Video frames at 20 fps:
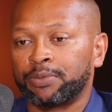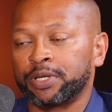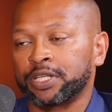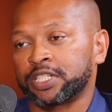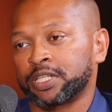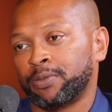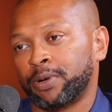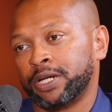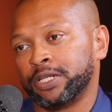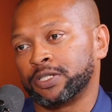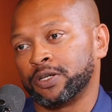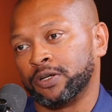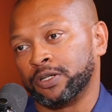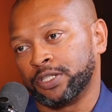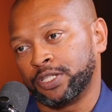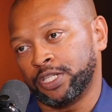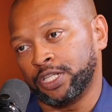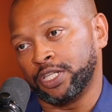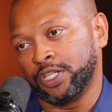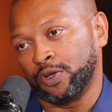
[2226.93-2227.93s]
that somebody's going to
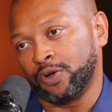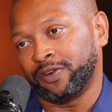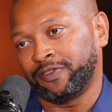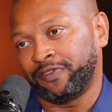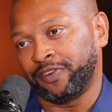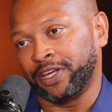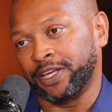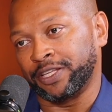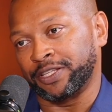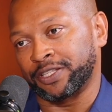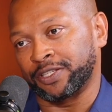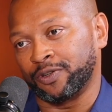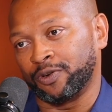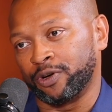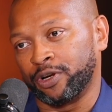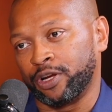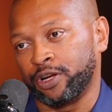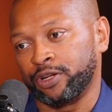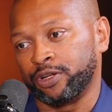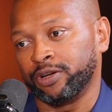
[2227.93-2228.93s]
see your face or
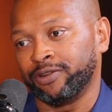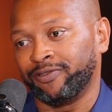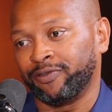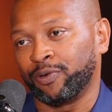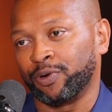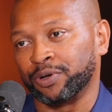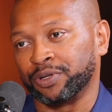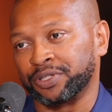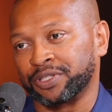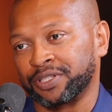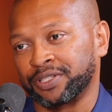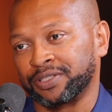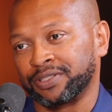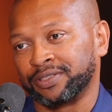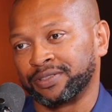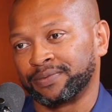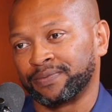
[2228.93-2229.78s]
hear your voice,